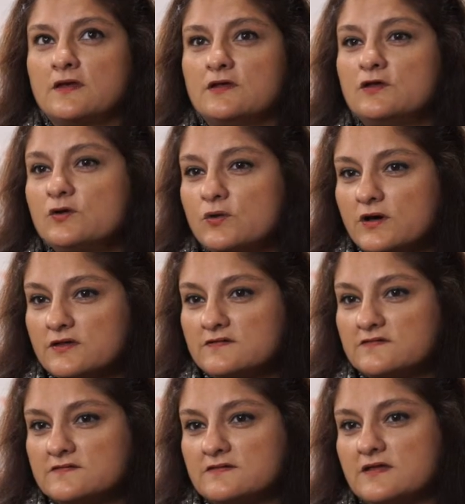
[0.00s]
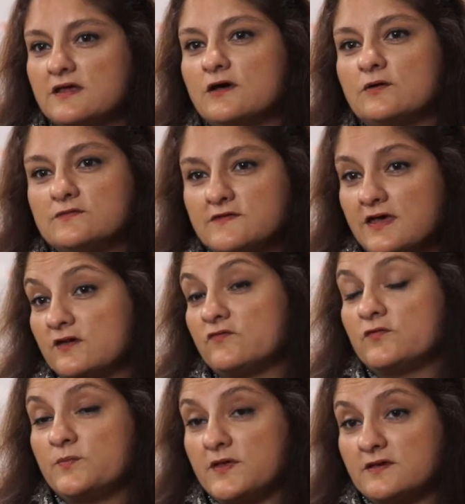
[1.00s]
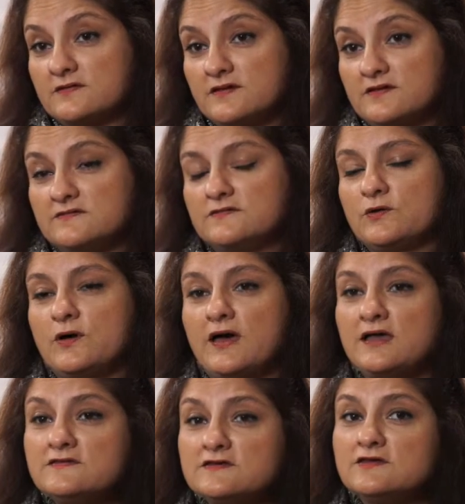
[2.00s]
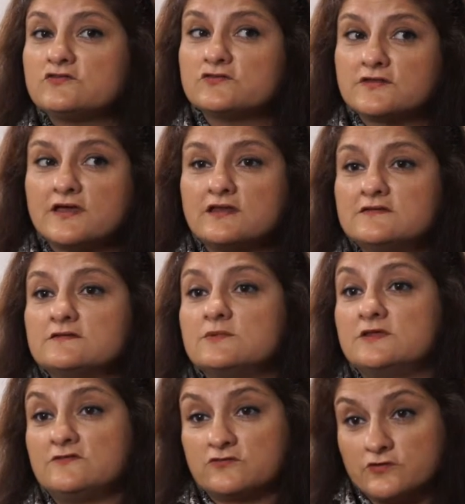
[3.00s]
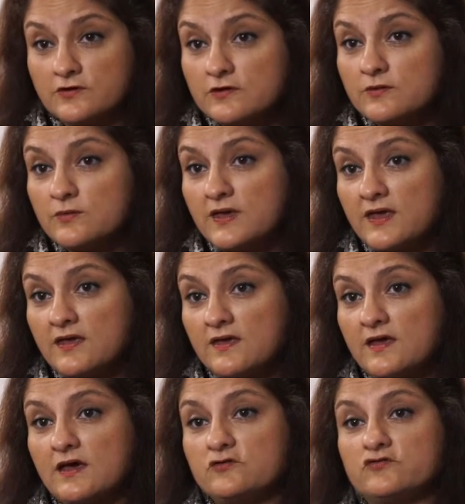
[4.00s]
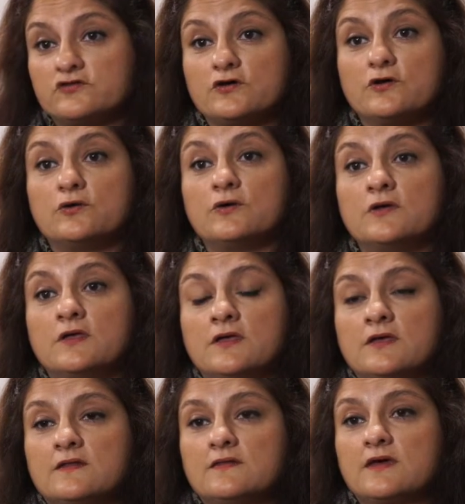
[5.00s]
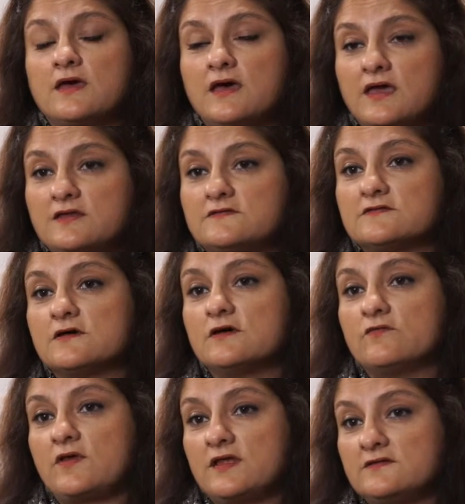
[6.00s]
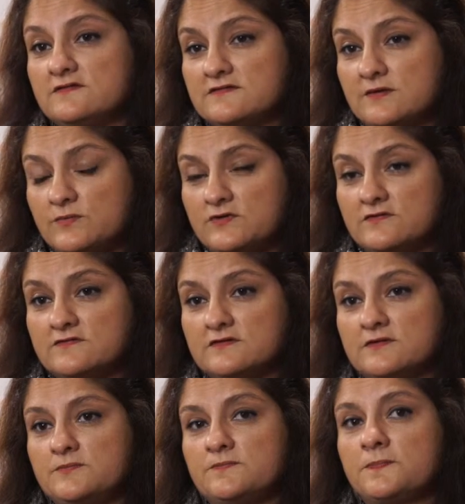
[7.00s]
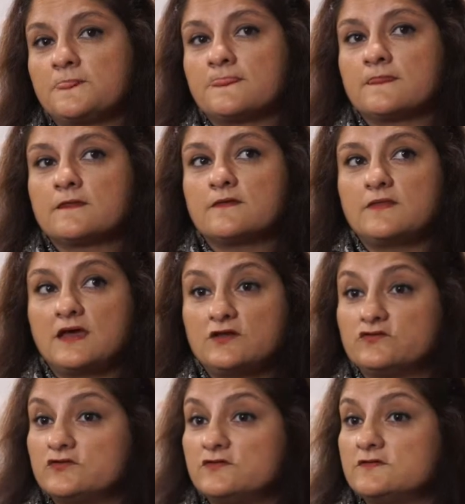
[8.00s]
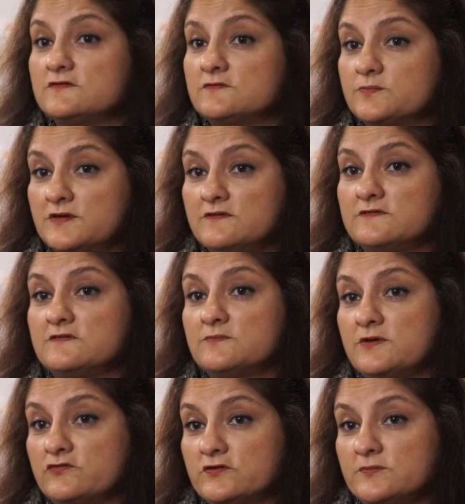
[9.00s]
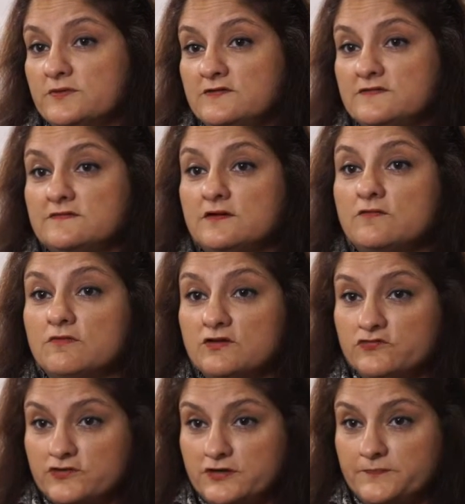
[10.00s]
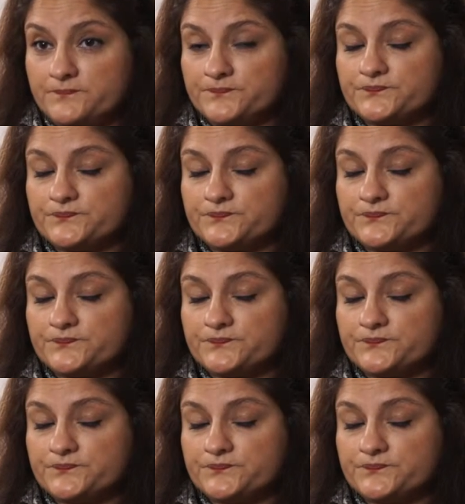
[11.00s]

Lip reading: nuance that it always had for me, at least. So I teach Zionism in a historical way. I show the kinds of anti-Semitism that Jews experience, especially in places like Russia,